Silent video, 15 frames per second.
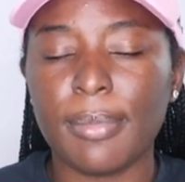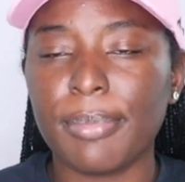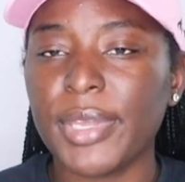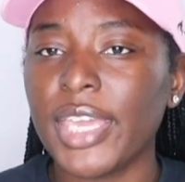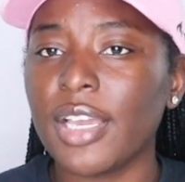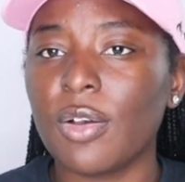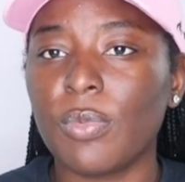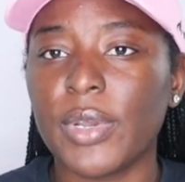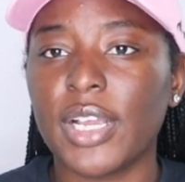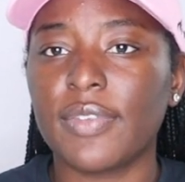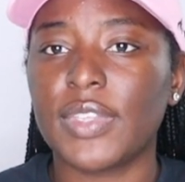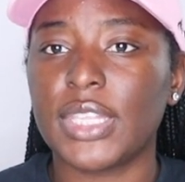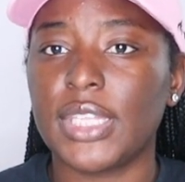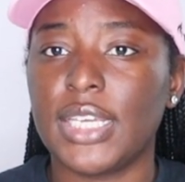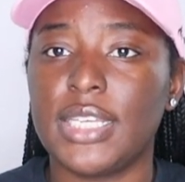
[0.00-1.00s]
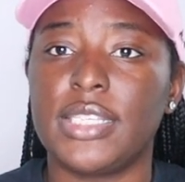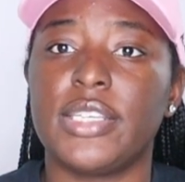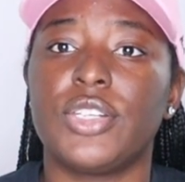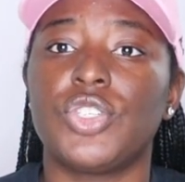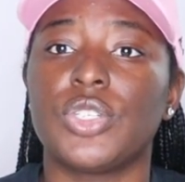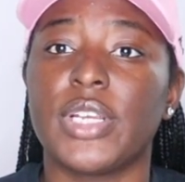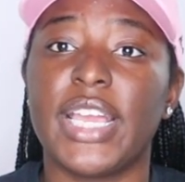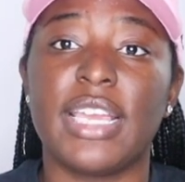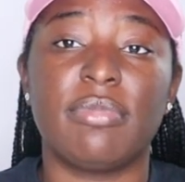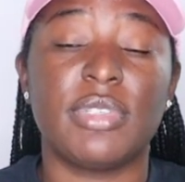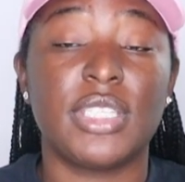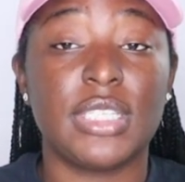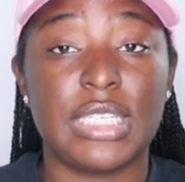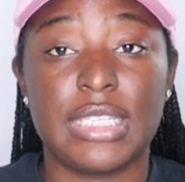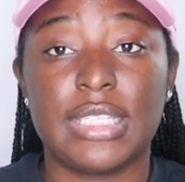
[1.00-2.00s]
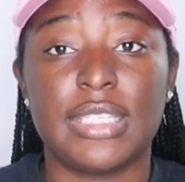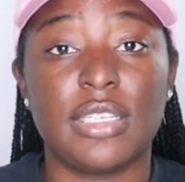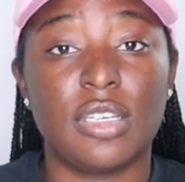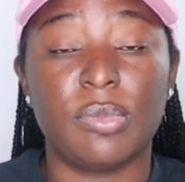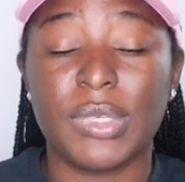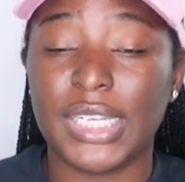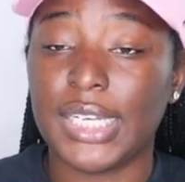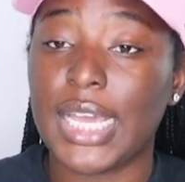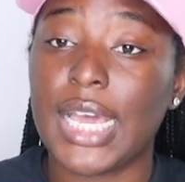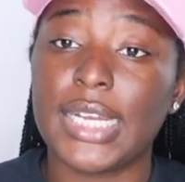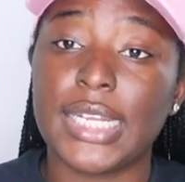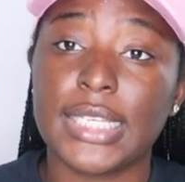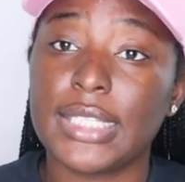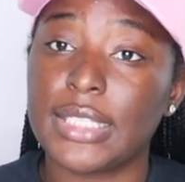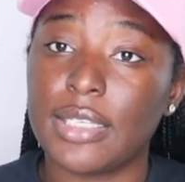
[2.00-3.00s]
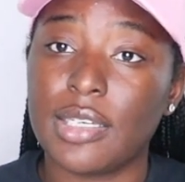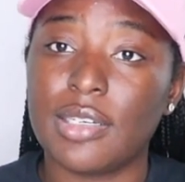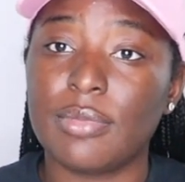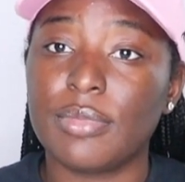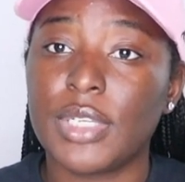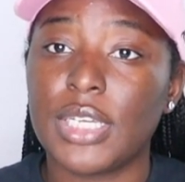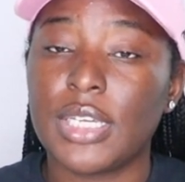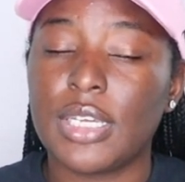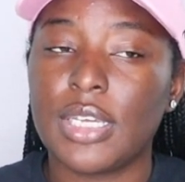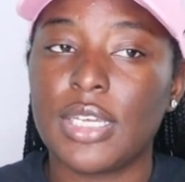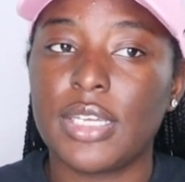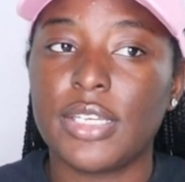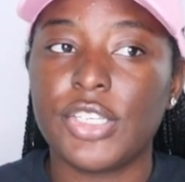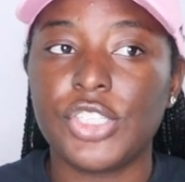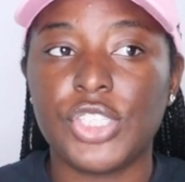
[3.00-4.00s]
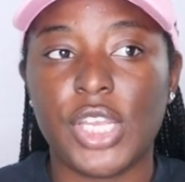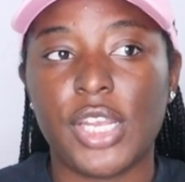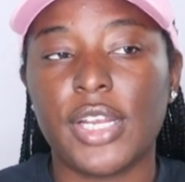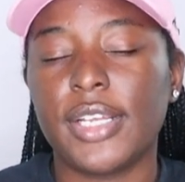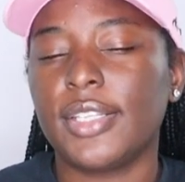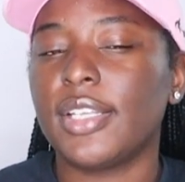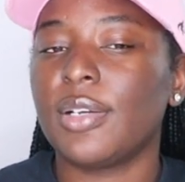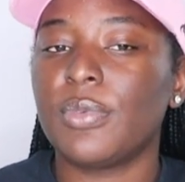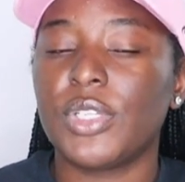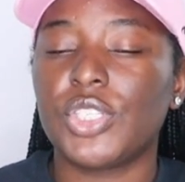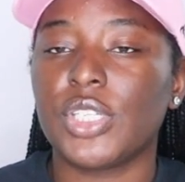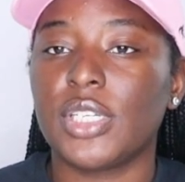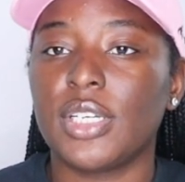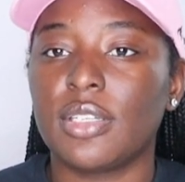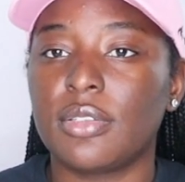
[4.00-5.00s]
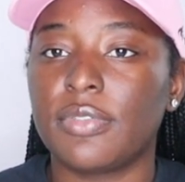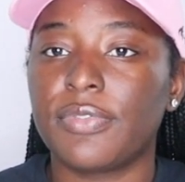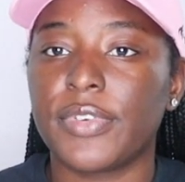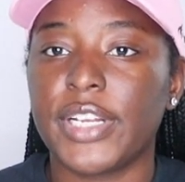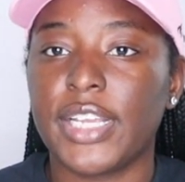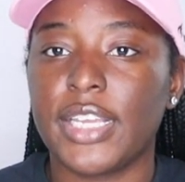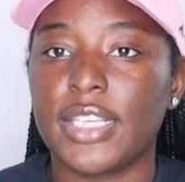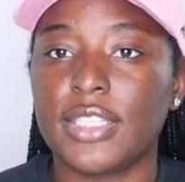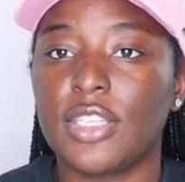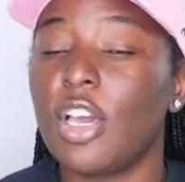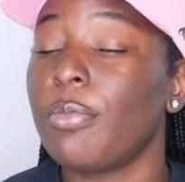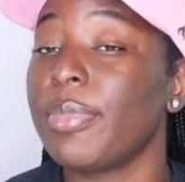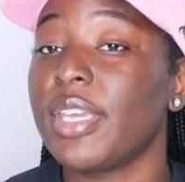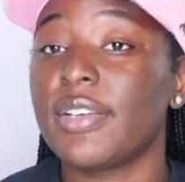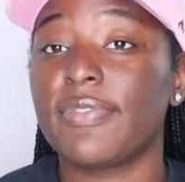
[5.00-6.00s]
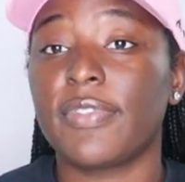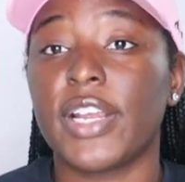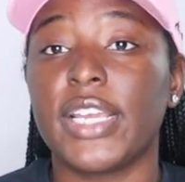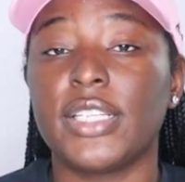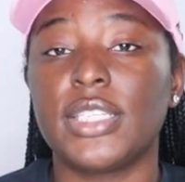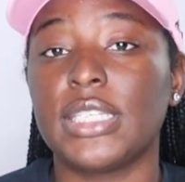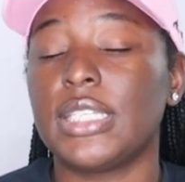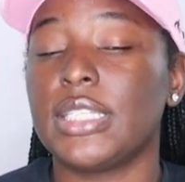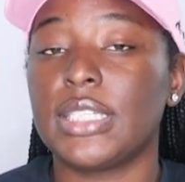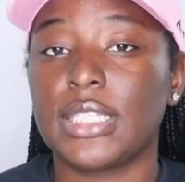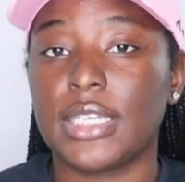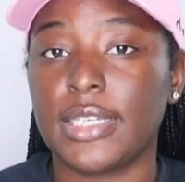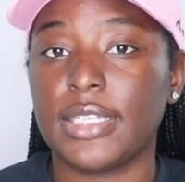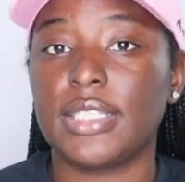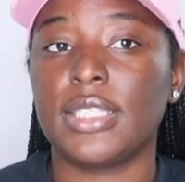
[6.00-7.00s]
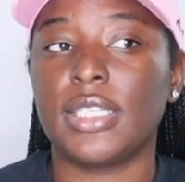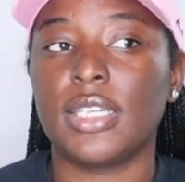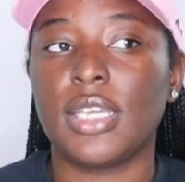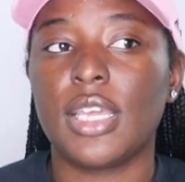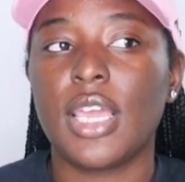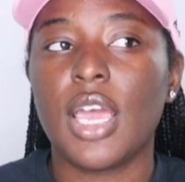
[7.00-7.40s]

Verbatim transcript: being aware of the things that you're able to accept and not accept, sharing that with your other friends. Don't be afraid to discuss it.